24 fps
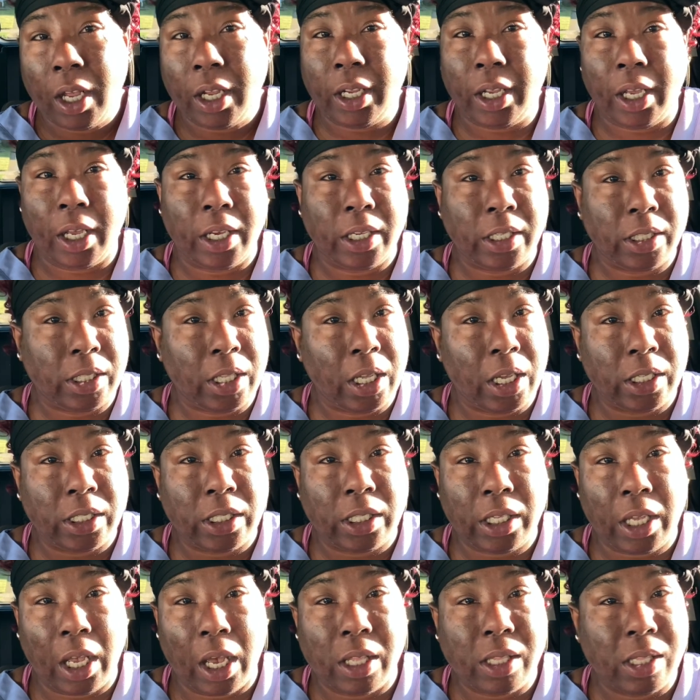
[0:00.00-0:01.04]
getting things
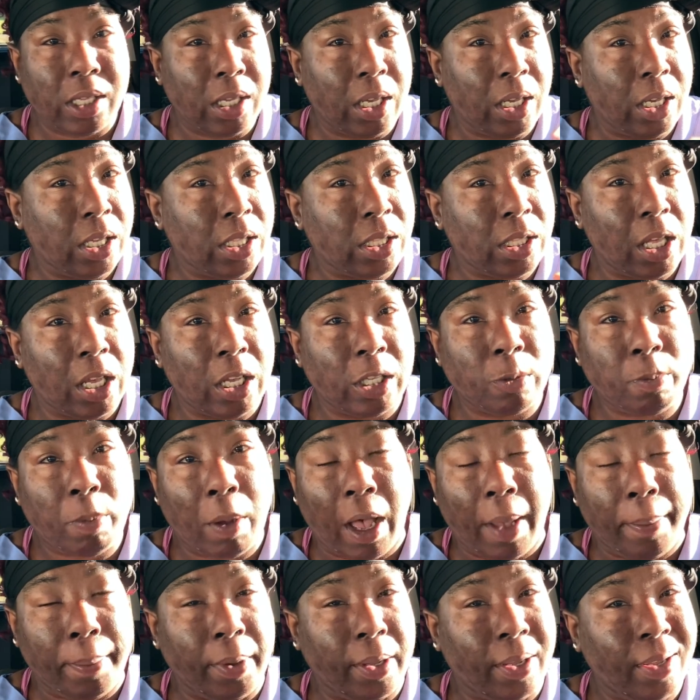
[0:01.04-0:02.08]
together, getting things
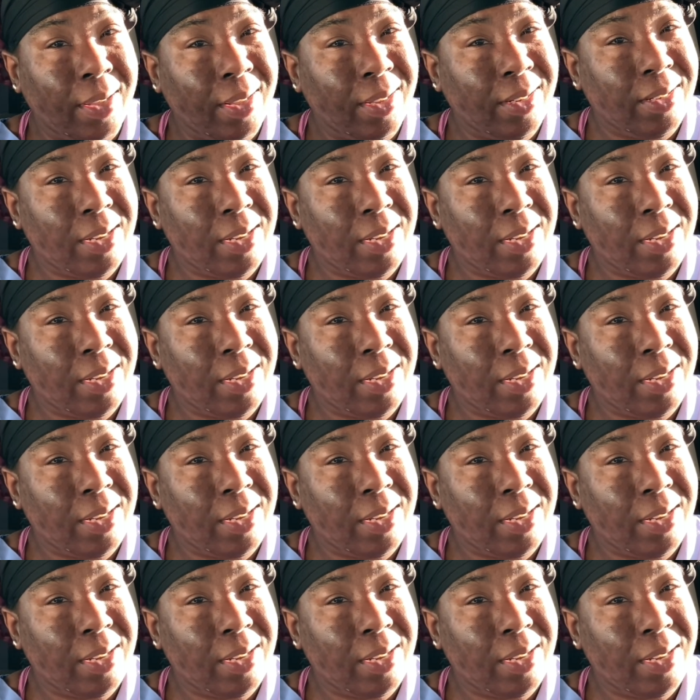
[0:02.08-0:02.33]
popping.